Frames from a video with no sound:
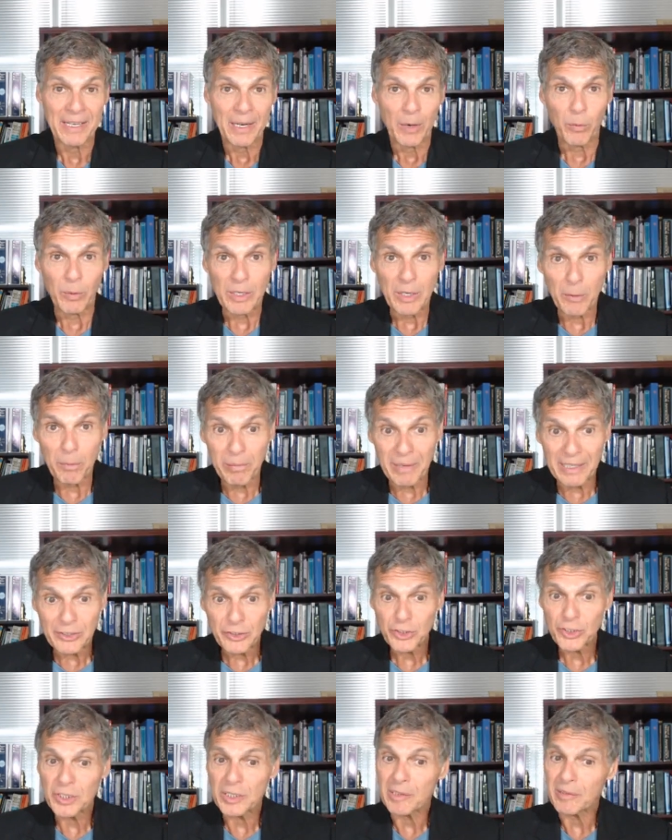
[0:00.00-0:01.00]
When your blood
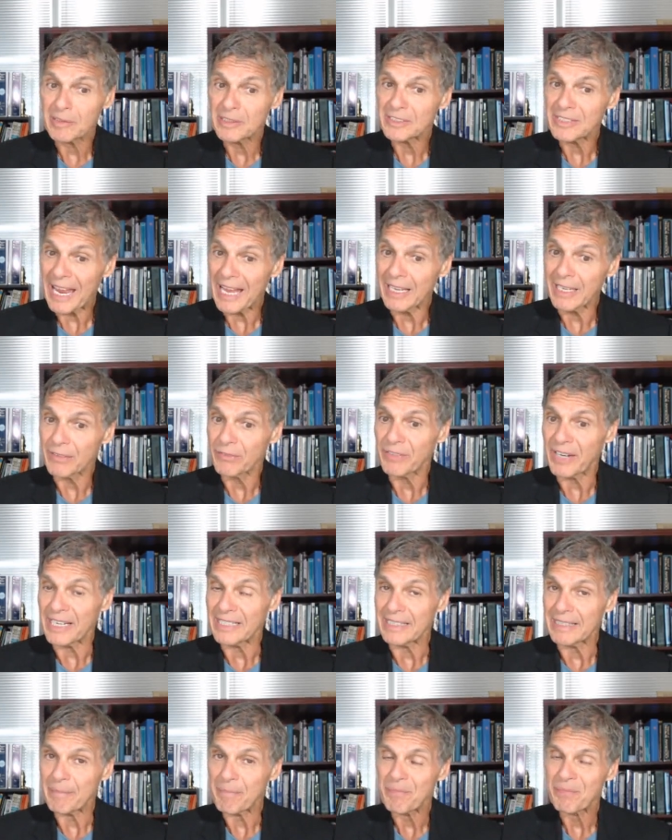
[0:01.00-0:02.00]
sugar is
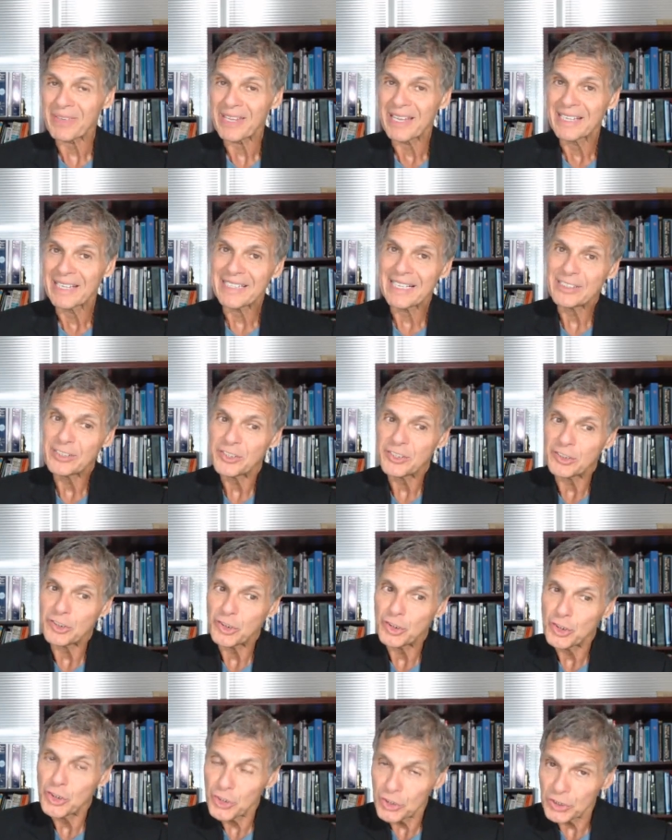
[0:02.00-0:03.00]
elevated, tends to
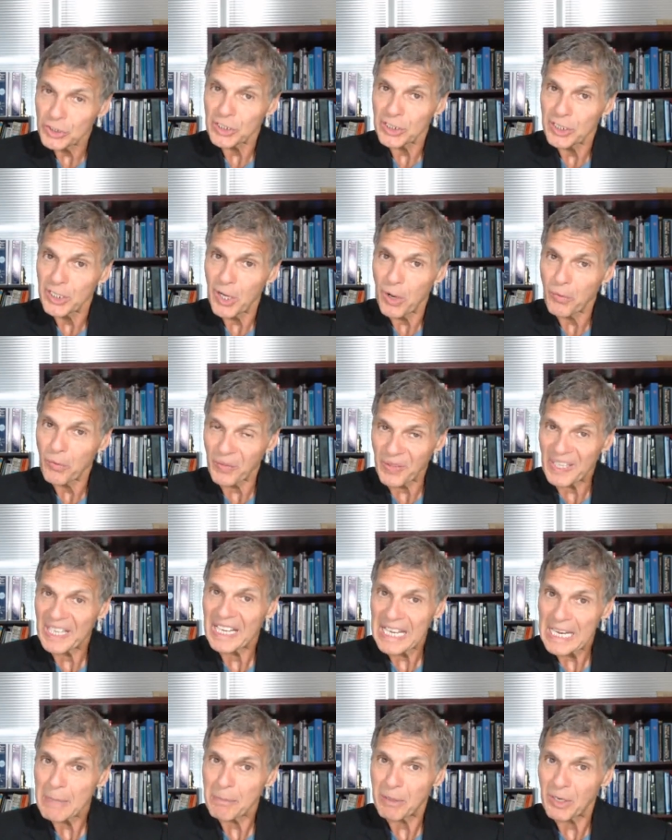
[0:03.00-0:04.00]
sugarcoat the
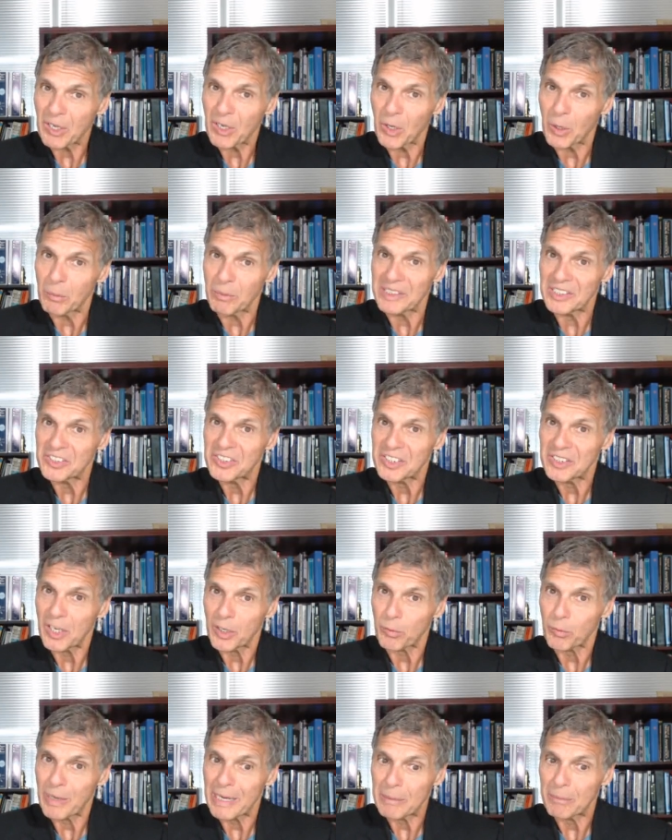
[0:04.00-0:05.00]
hemoglobin that's in
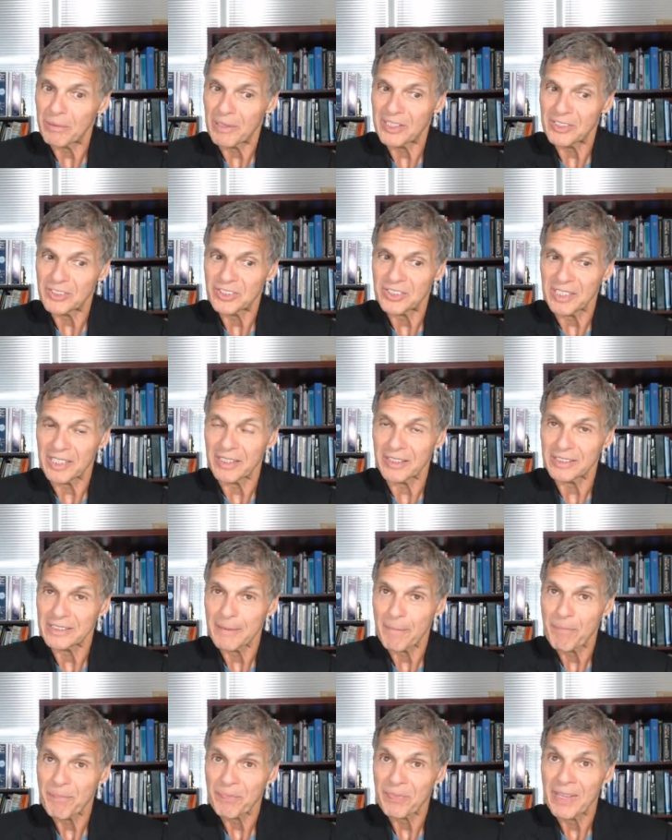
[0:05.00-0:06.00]
our red blood cells.
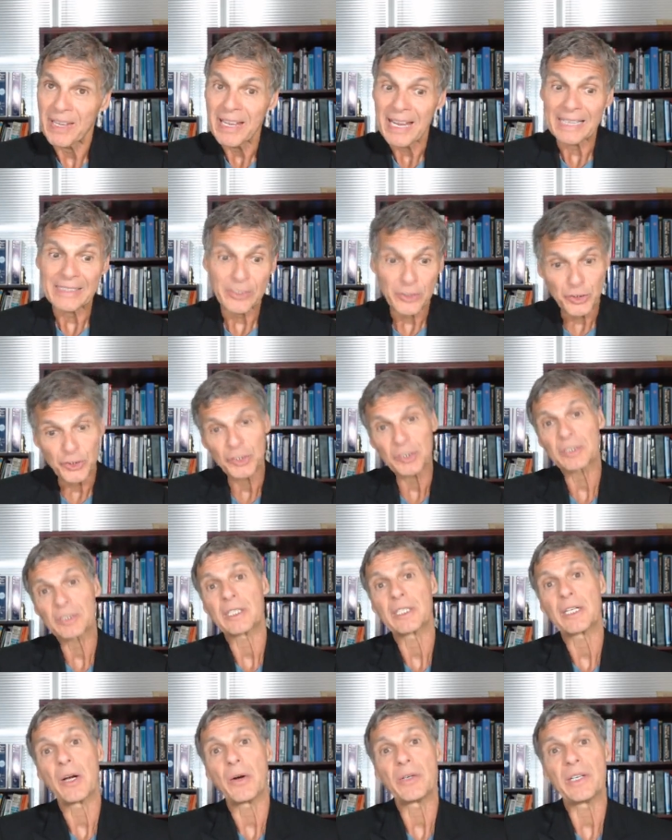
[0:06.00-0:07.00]
And the
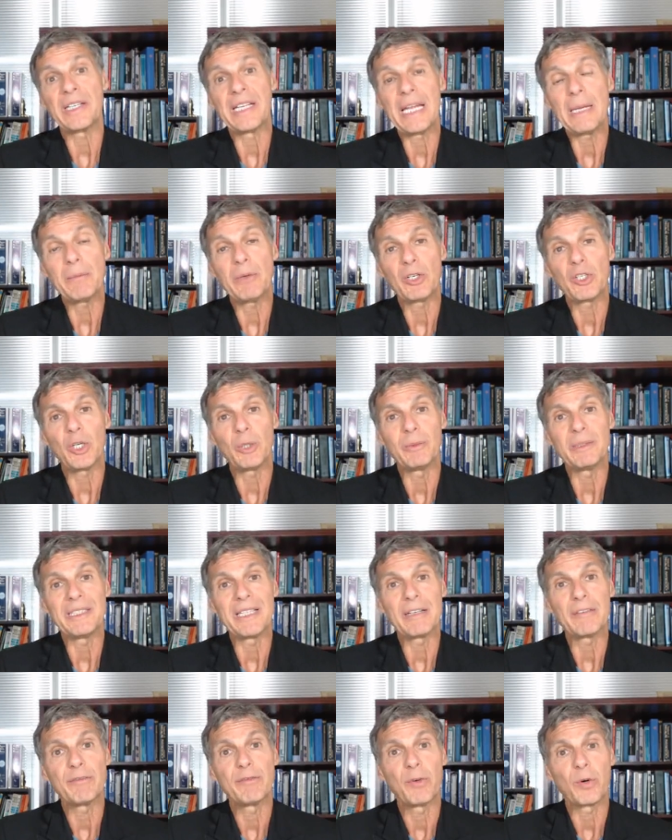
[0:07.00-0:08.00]
sugar-coated hemoglobin
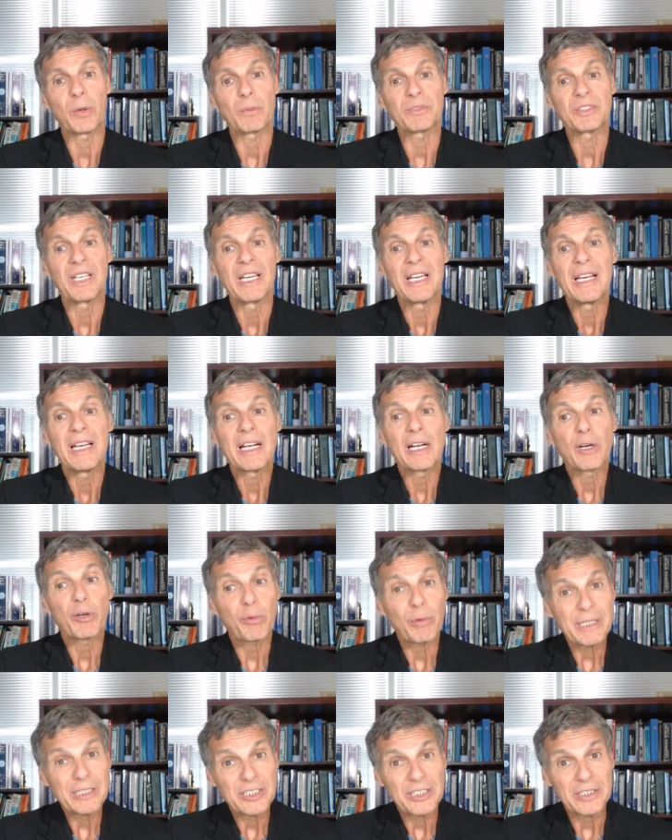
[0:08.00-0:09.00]
then forms
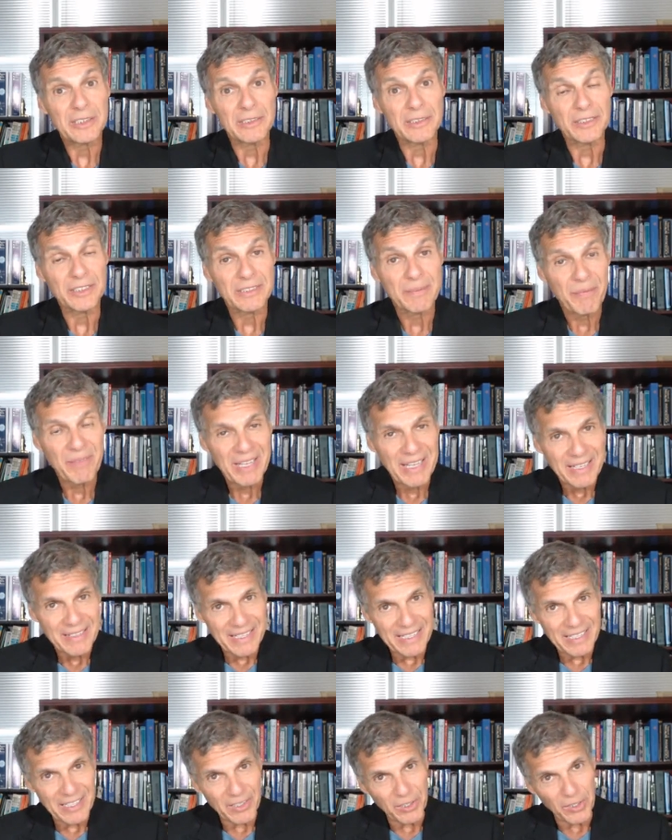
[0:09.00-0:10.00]
crystals
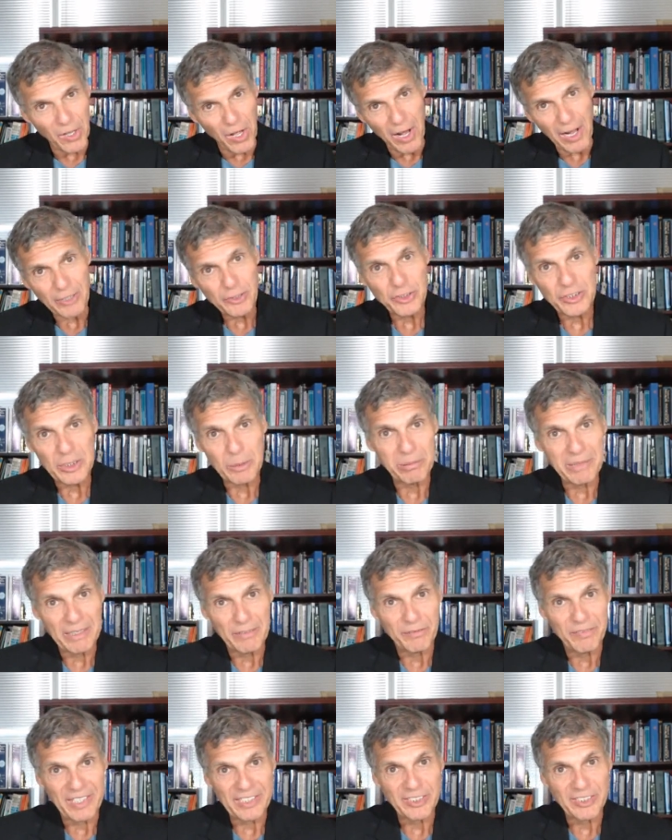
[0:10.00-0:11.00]
that lodge in the
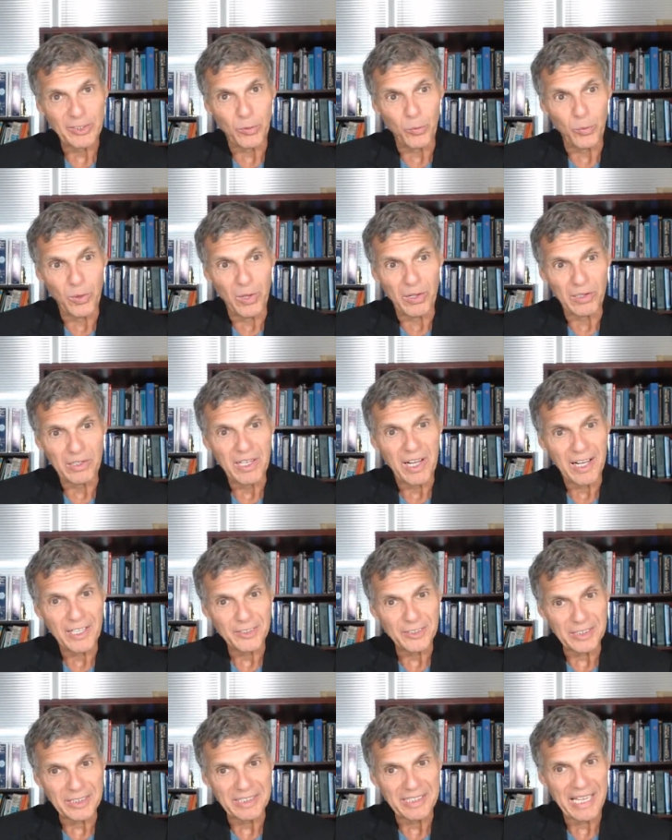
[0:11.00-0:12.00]
blood vessel wall,
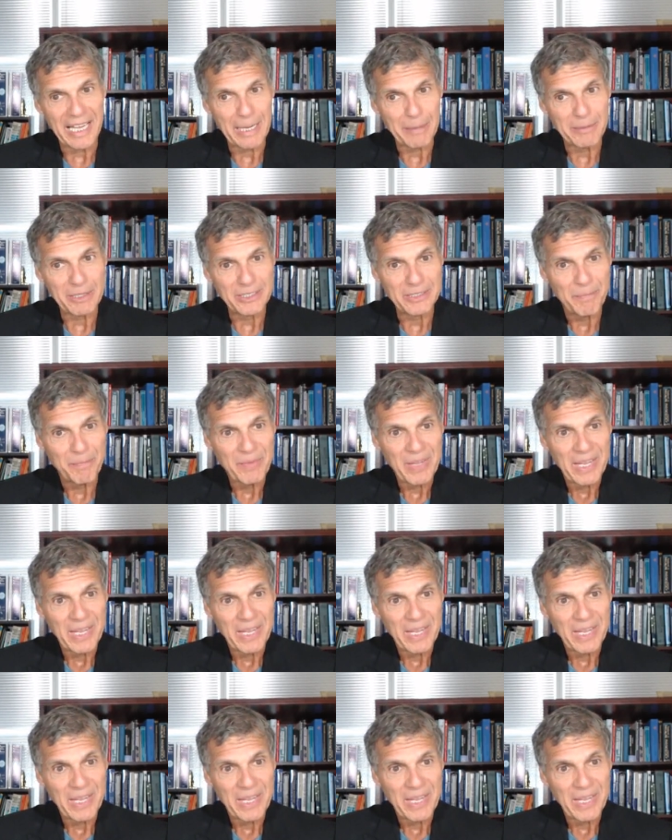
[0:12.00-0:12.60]
causing damage,